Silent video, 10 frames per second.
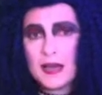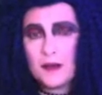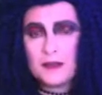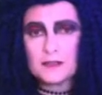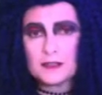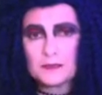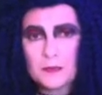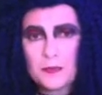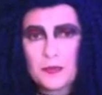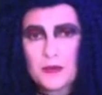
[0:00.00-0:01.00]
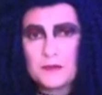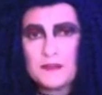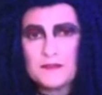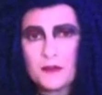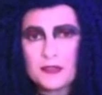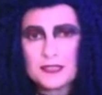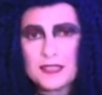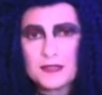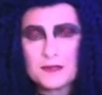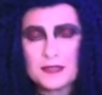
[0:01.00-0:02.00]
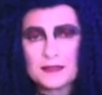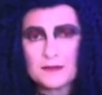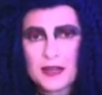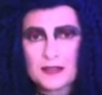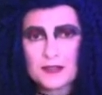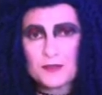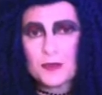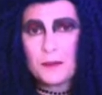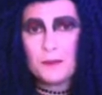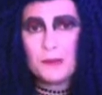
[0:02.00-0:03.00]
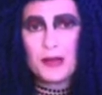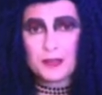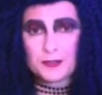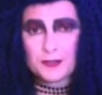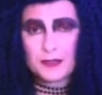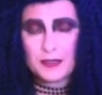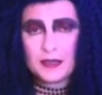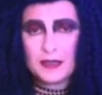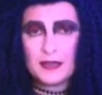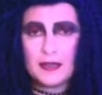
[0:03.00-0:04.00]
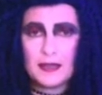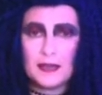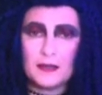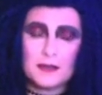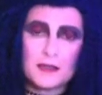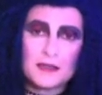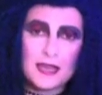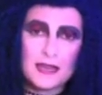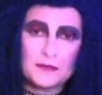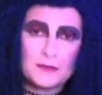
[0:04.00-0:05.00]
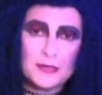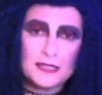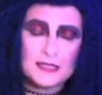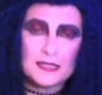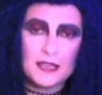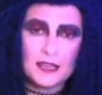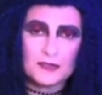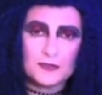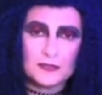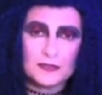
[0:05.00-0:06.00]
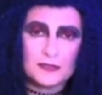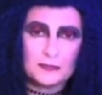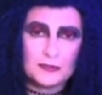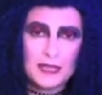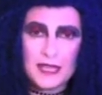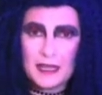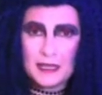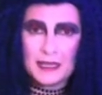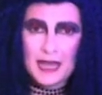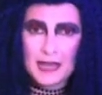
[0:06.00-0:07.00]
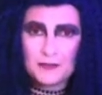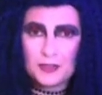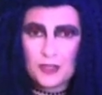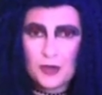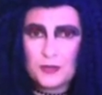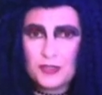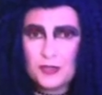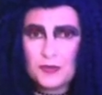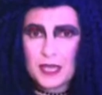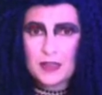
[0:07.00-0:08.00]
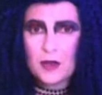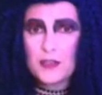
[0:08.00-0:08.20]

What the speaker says: However, before Secret Records went bust, they had been scheduled to play a live show in the UK